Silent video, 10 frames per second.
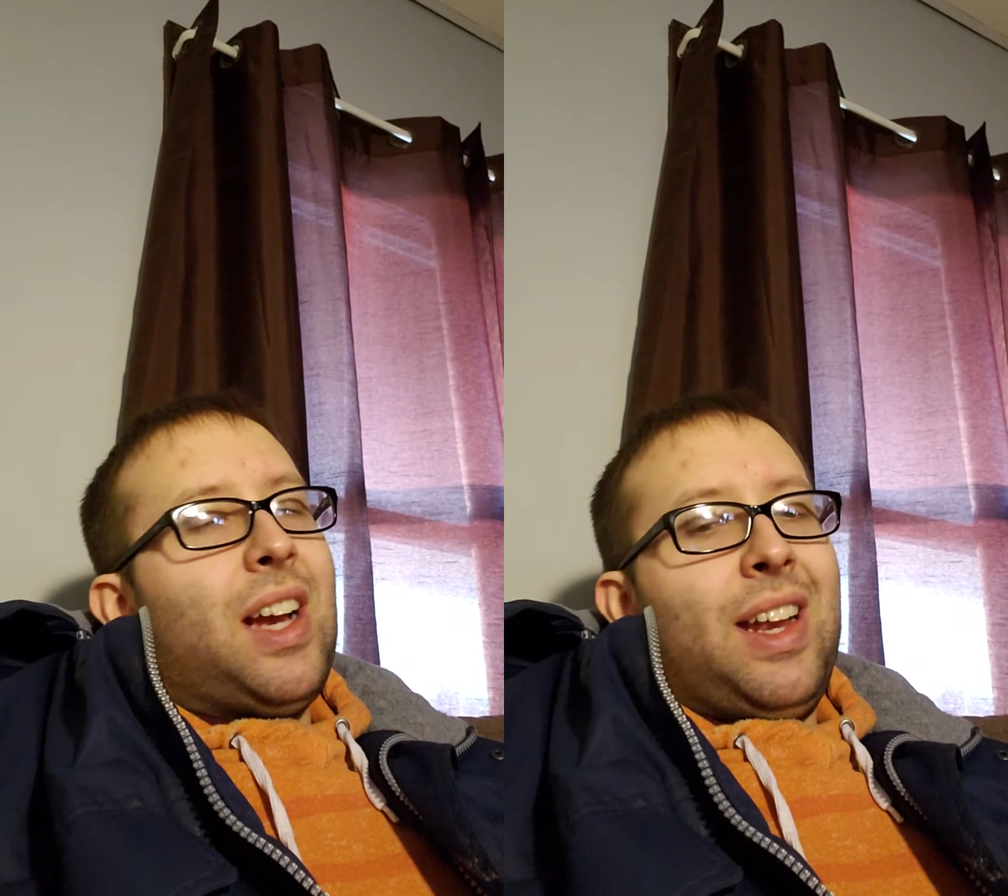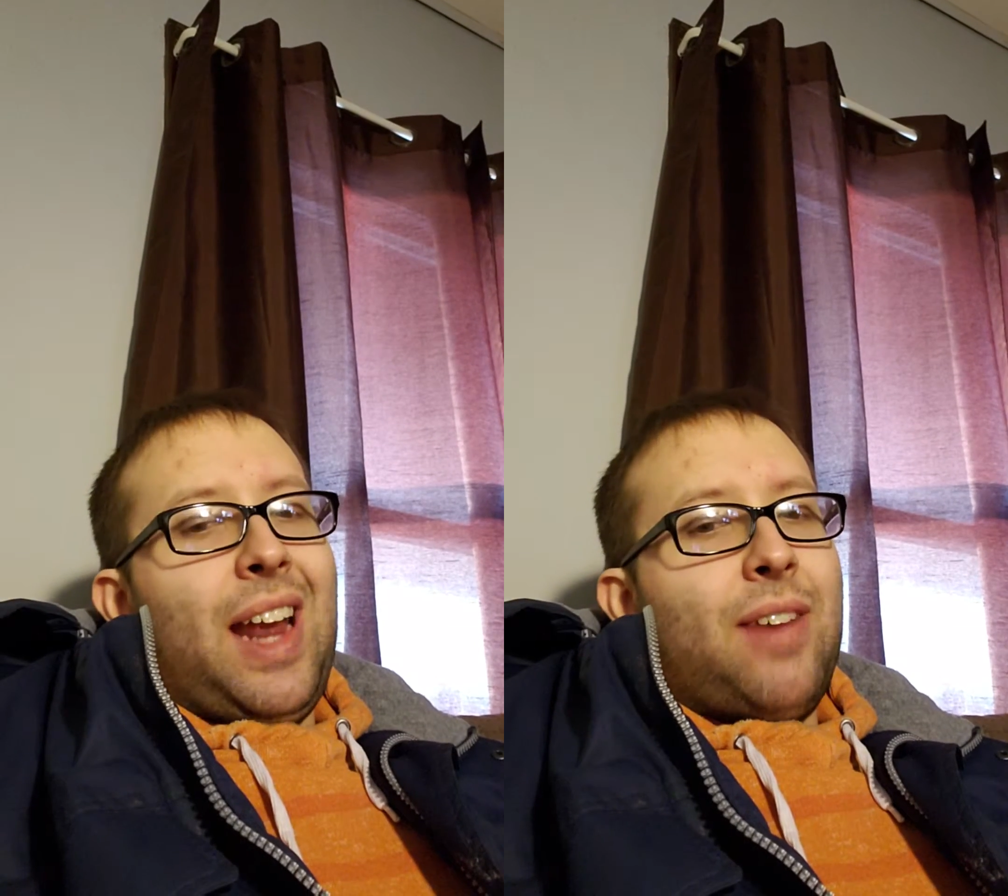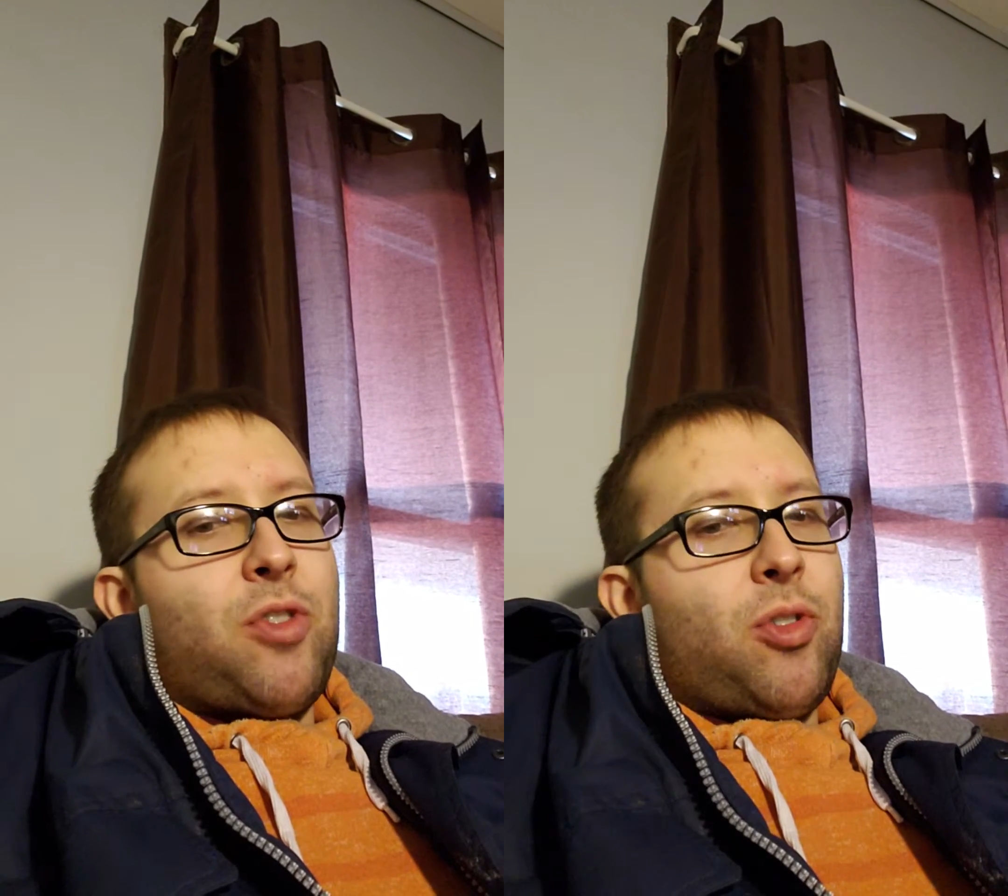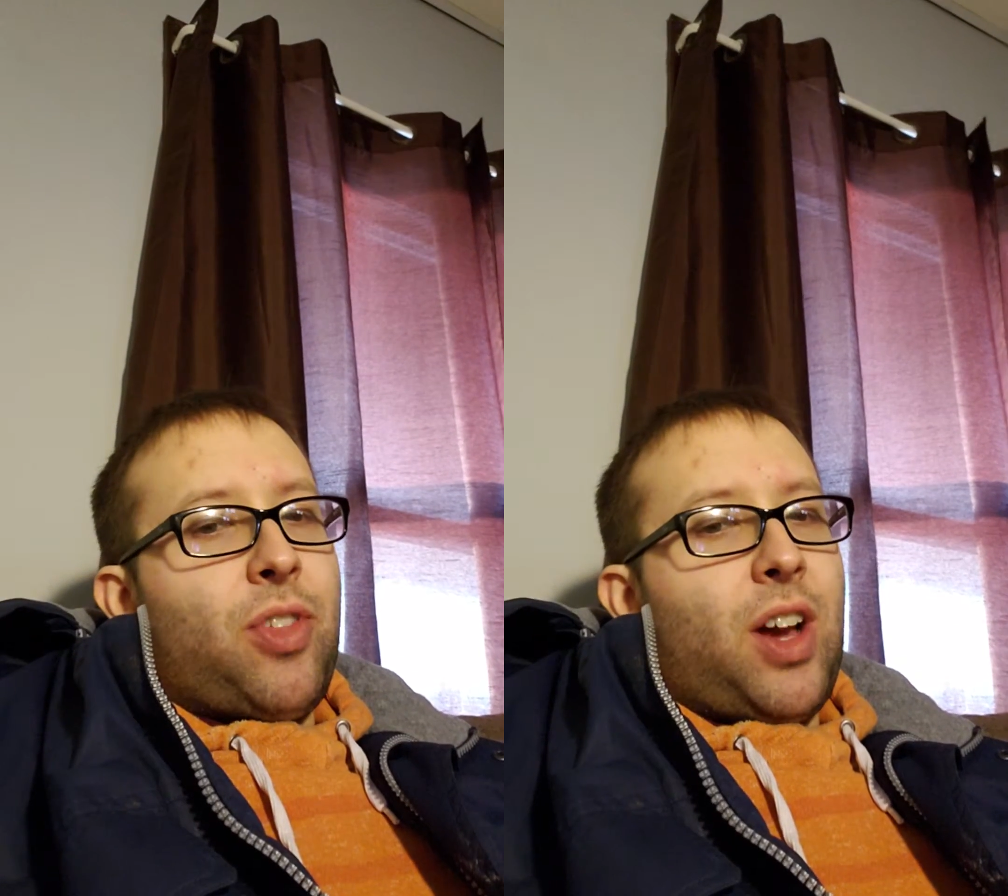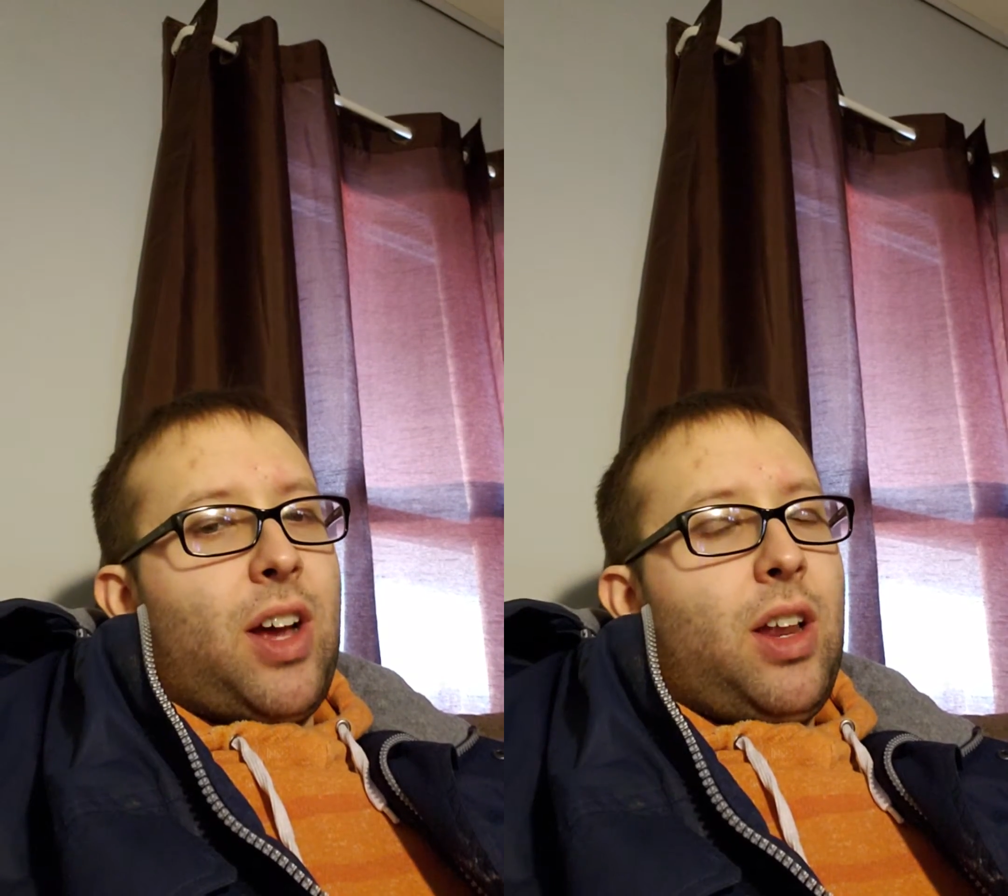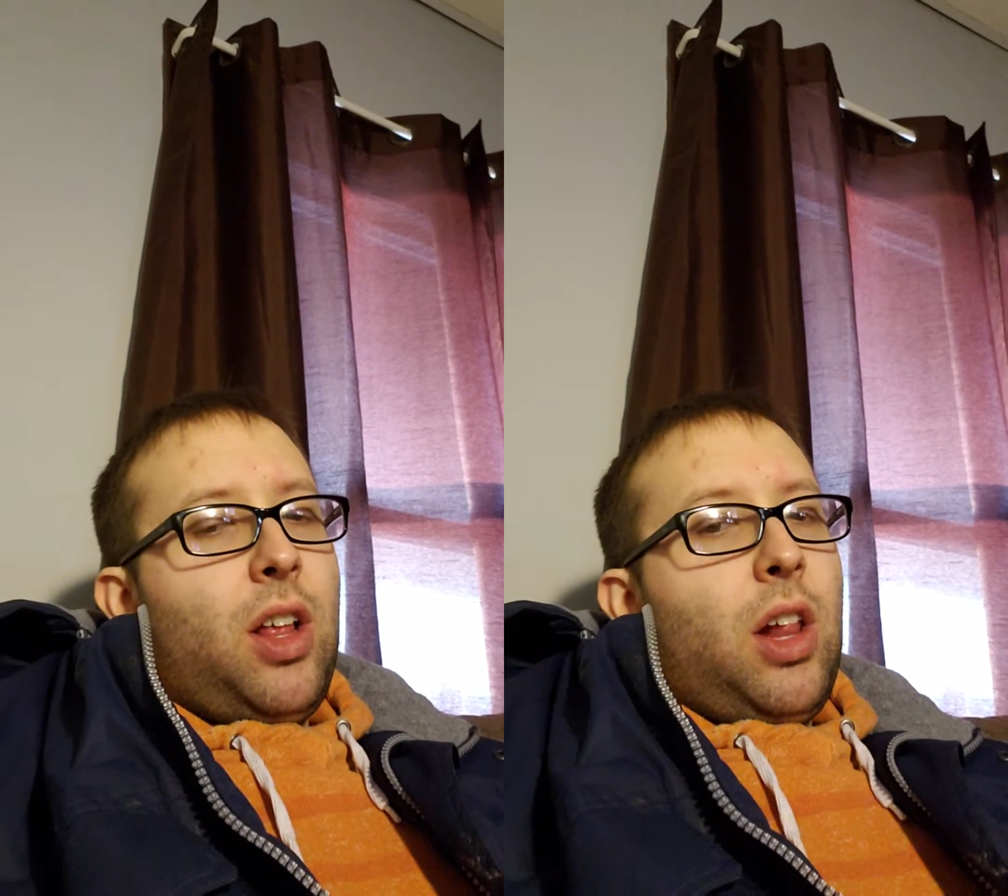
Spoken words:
an afterthought.